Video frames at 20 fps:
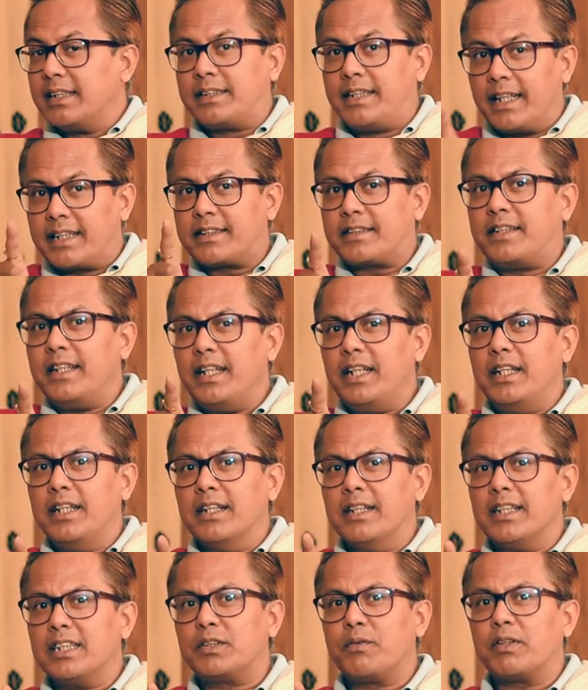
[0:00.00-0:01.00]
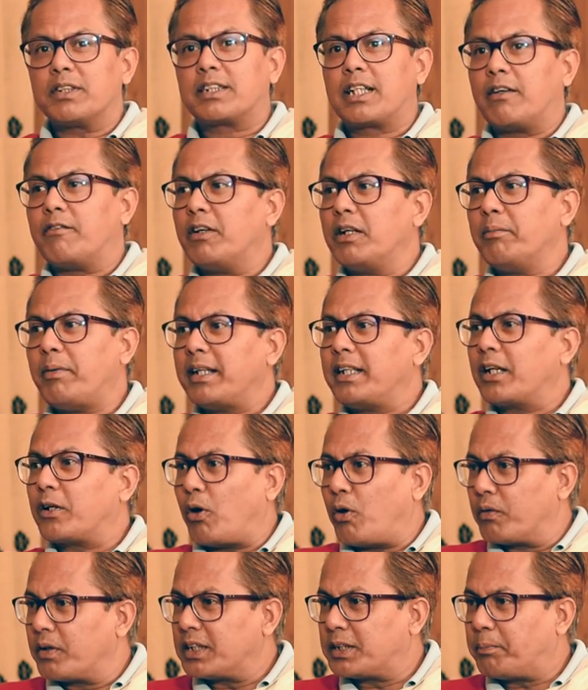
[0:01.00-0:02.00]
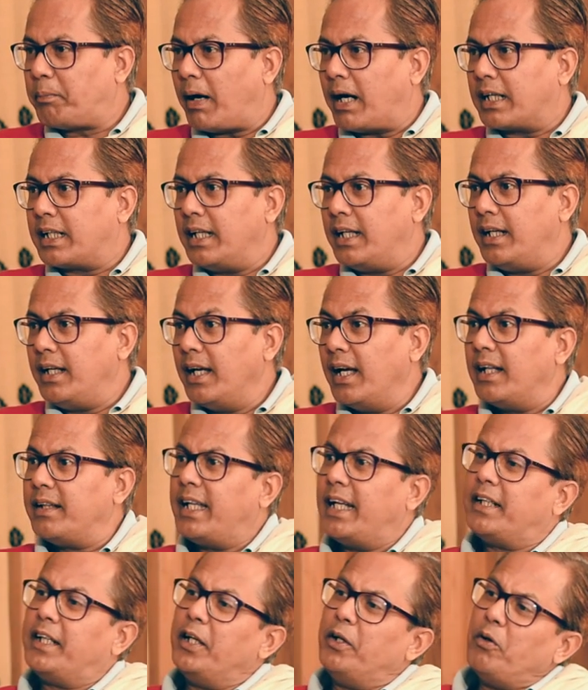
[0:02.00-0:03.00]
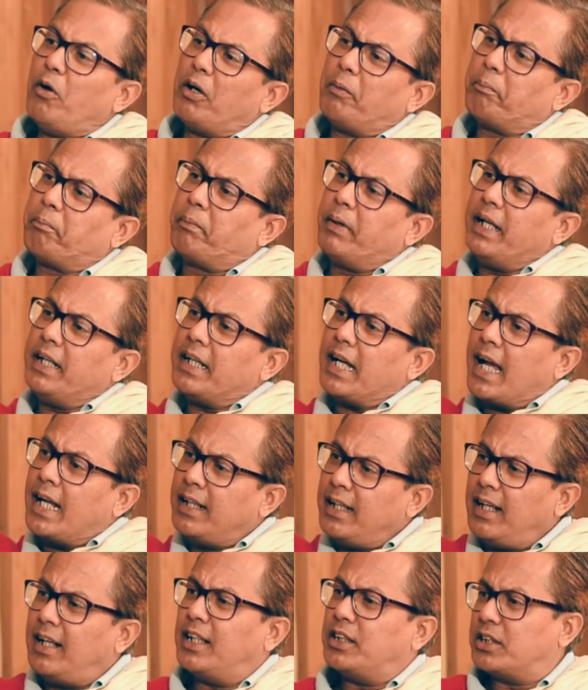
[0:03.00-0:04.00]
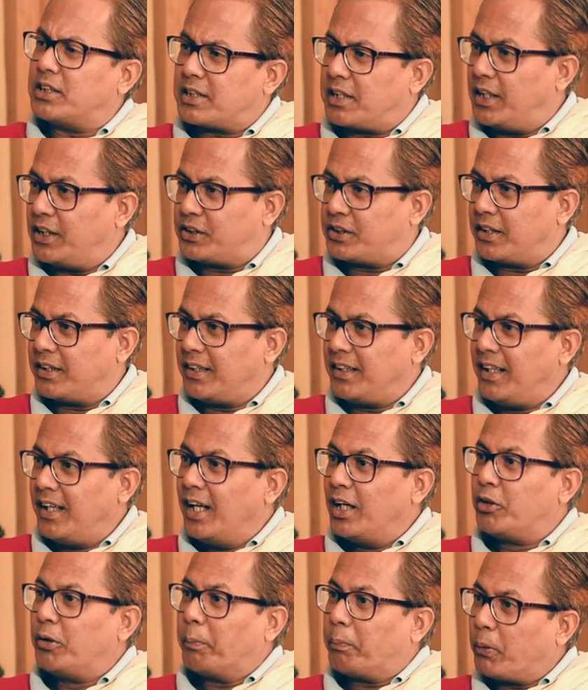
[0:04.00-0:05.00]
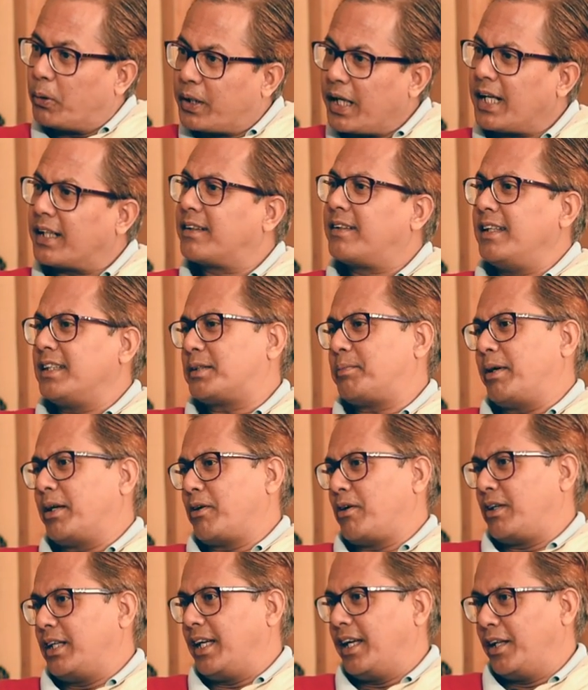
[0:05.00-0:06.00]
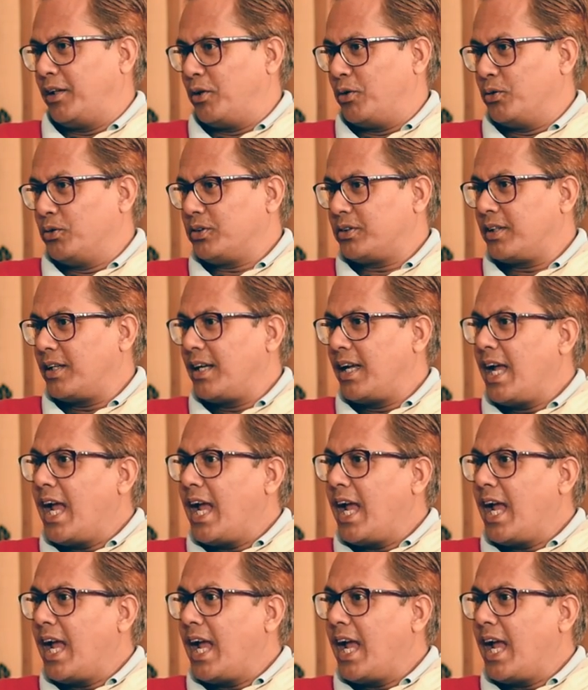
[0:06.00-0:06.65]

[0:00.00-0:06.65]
60 years was governed by the Congress Party. They did not bring any legislature to protect these Bengali Hindus.